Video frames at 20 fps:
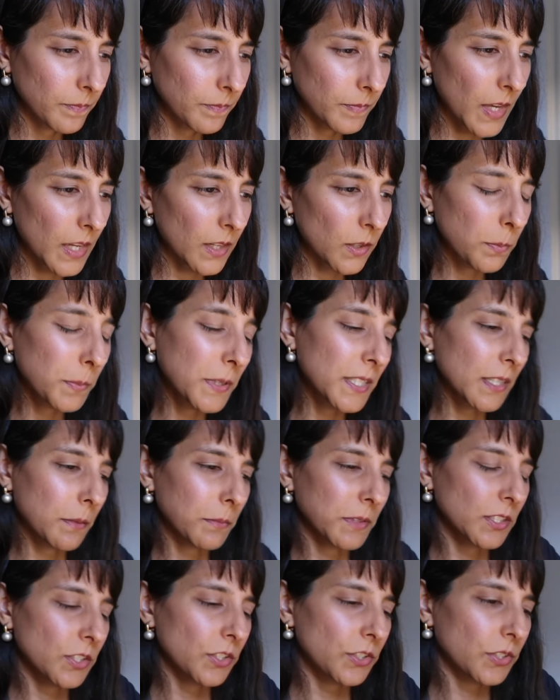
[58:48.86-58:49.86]
That could be
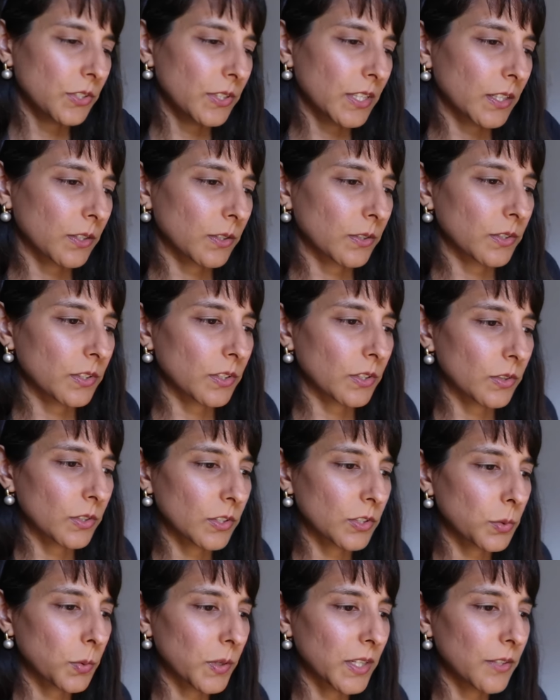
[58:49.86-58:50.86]
something to do there on the, on
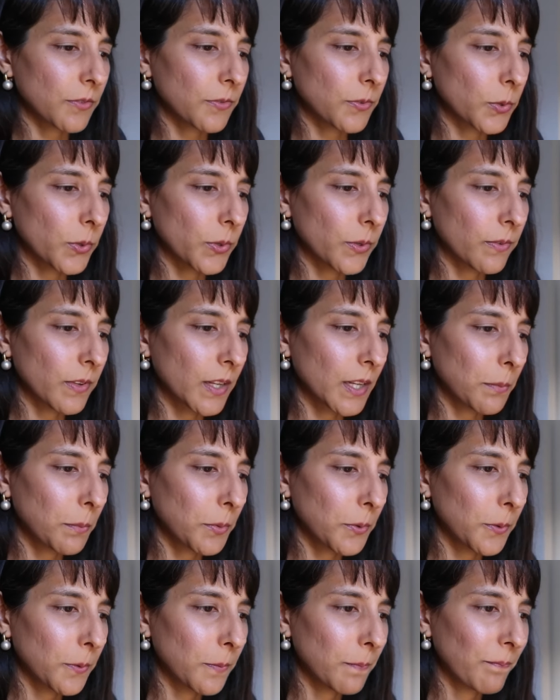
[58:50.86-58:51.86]
the twenty-fourth of
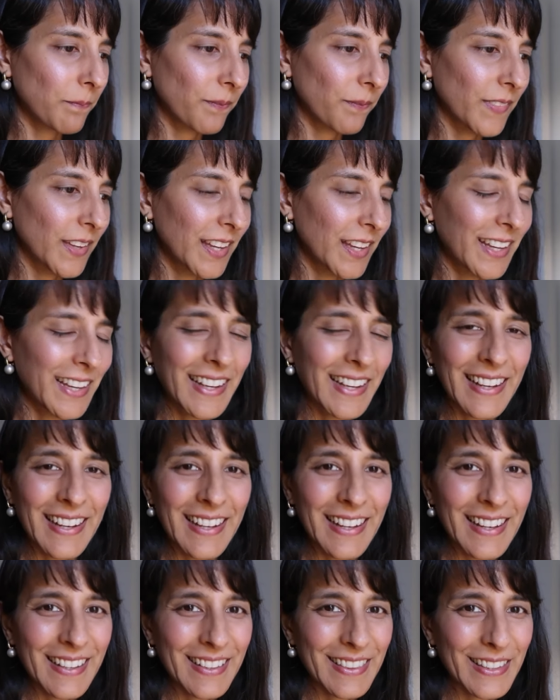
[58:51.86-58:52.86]
April.
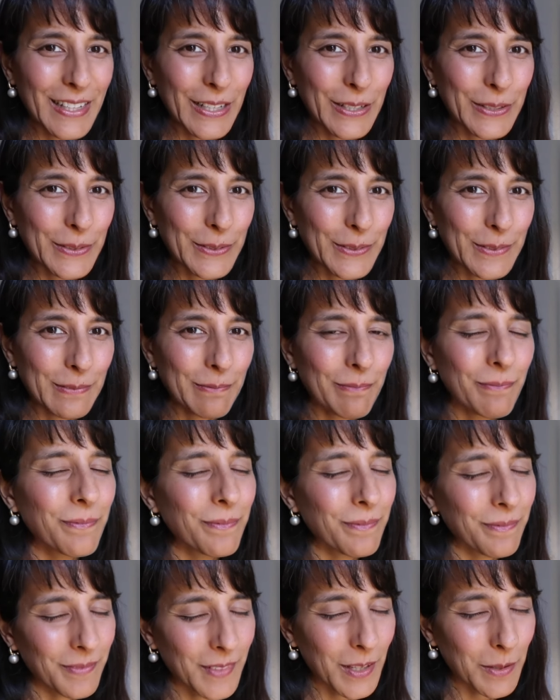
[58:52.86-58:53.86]
Leo,
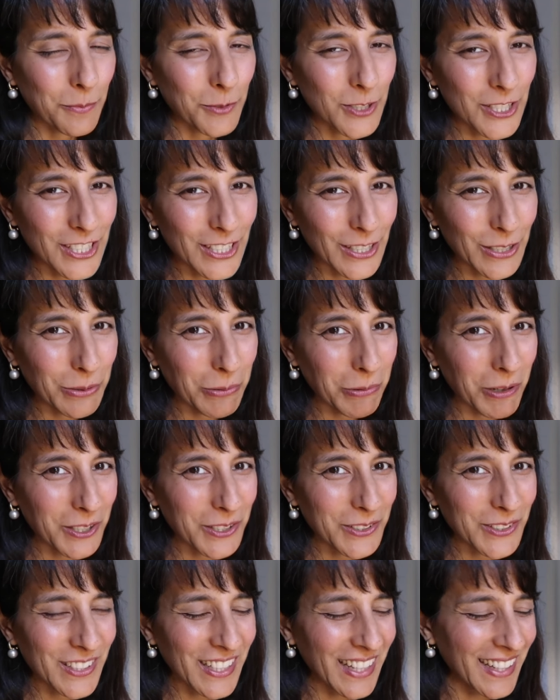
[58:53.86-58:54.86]
I'm wishing you
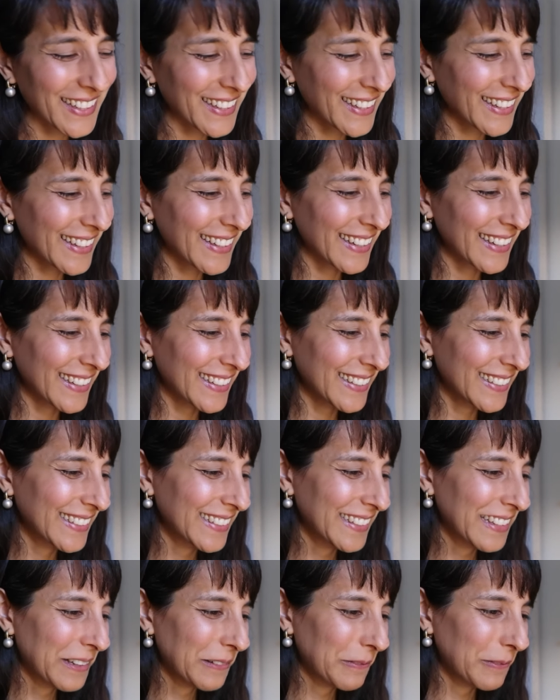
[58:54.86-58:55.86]
well. Take care.
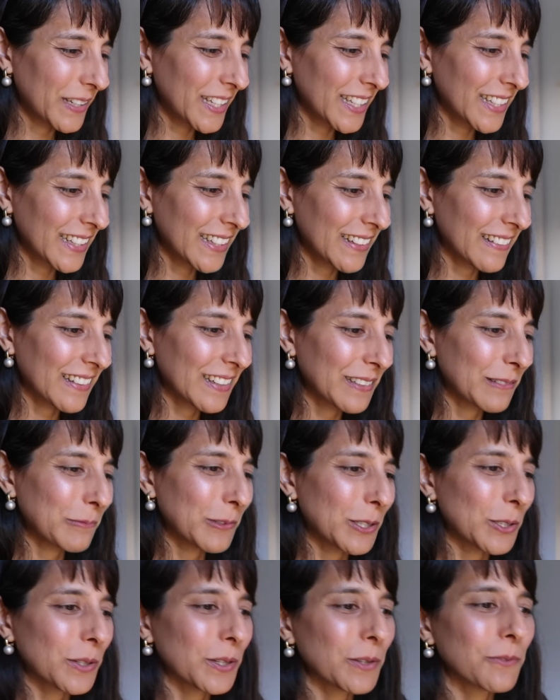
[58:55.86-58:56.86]
We are now going to
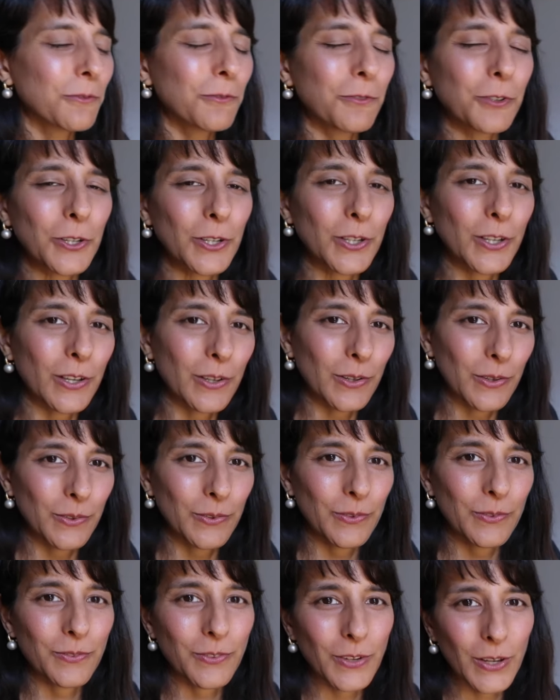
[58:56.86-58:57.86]
welcome Virgo.
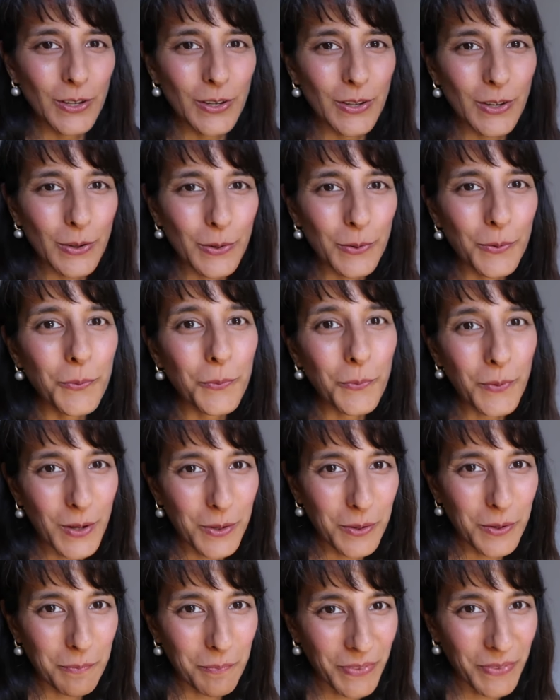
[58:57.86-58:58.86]
Virgo,
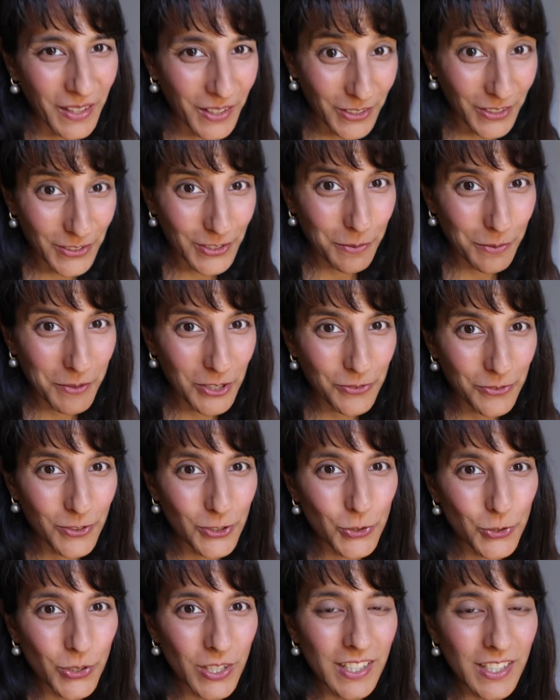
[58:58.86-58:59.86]
welcome. Thank you so much for
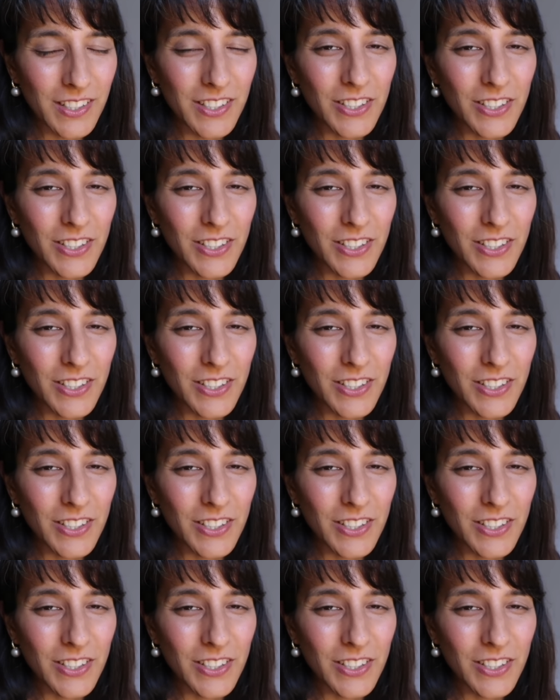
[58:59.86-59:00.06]
joining.